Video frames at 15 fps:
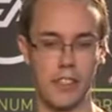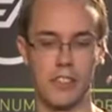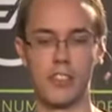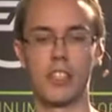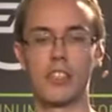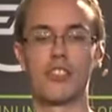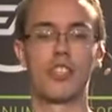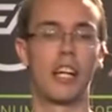It's
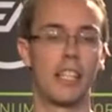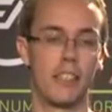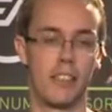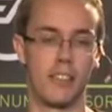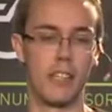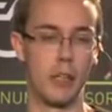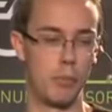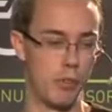not a
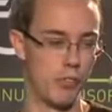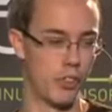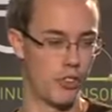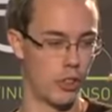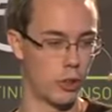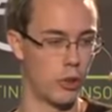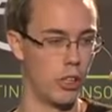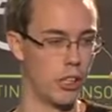giant step in
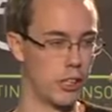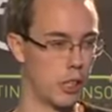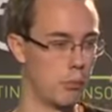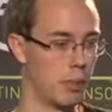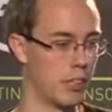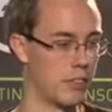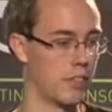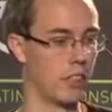visual quality,
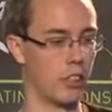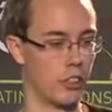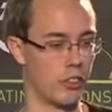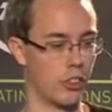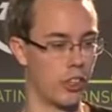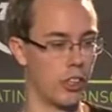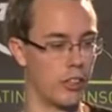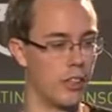but it still
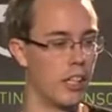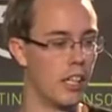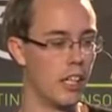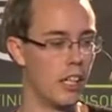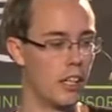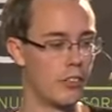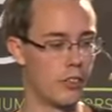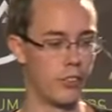looks good.
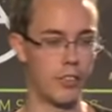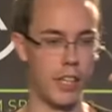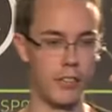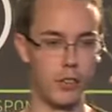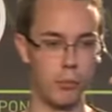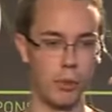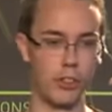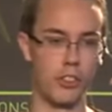So if you
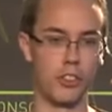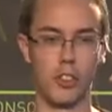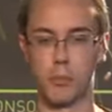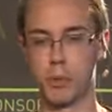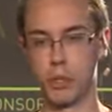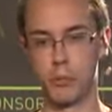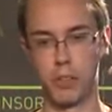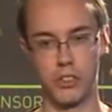have a
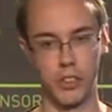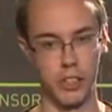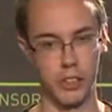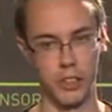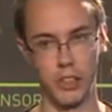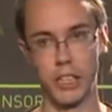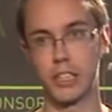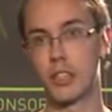multi-GPU
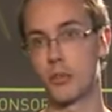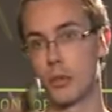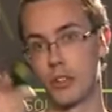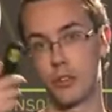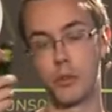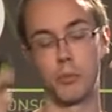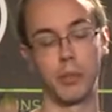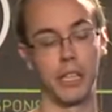machine, like the
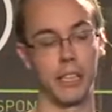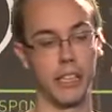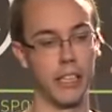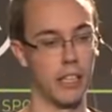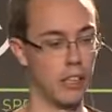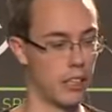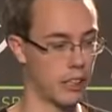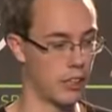ones we're playing
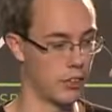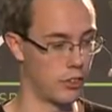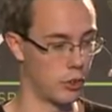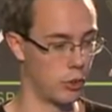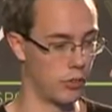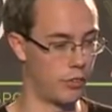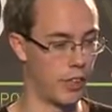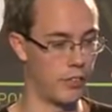here, like a
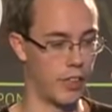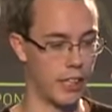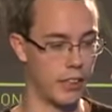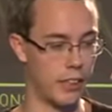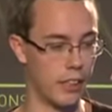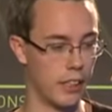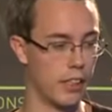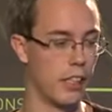dual
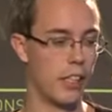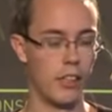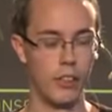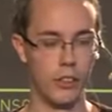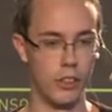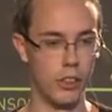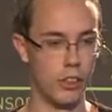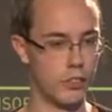580
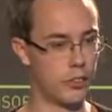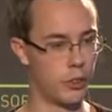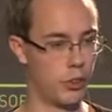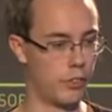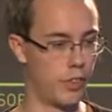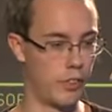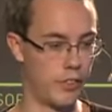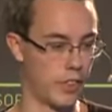or a
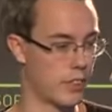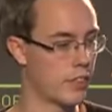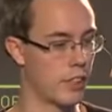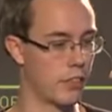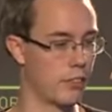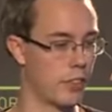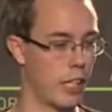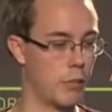dual
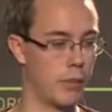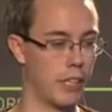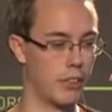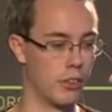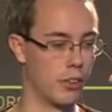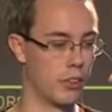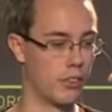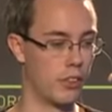560 for that
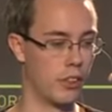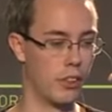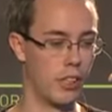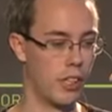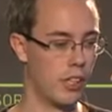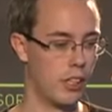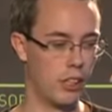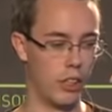matter also,
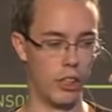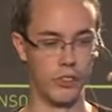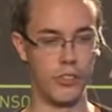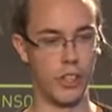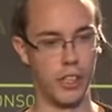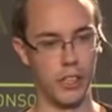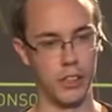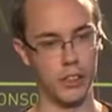
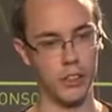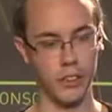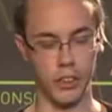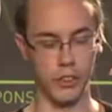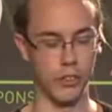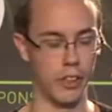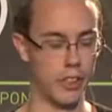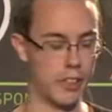Ultra, you
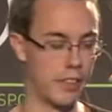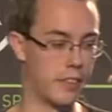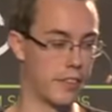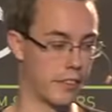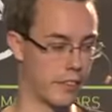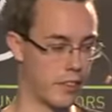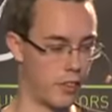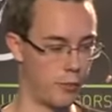can run that at
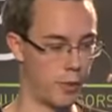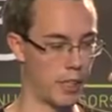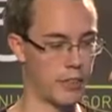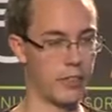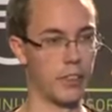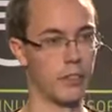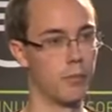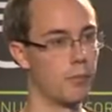60
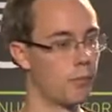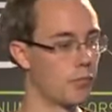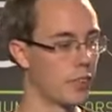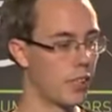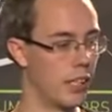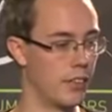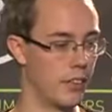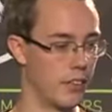FPS then.
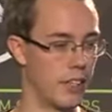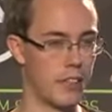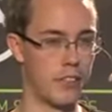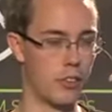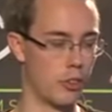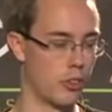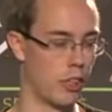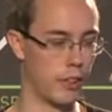And
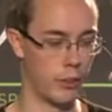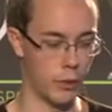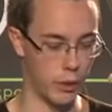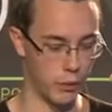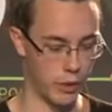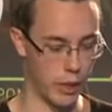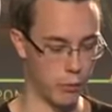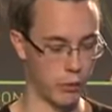that's usually the
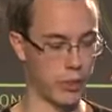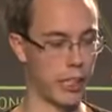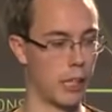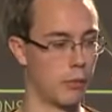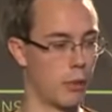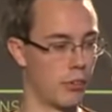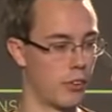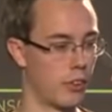way we demo the
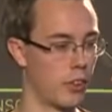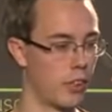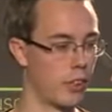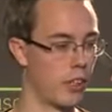game also.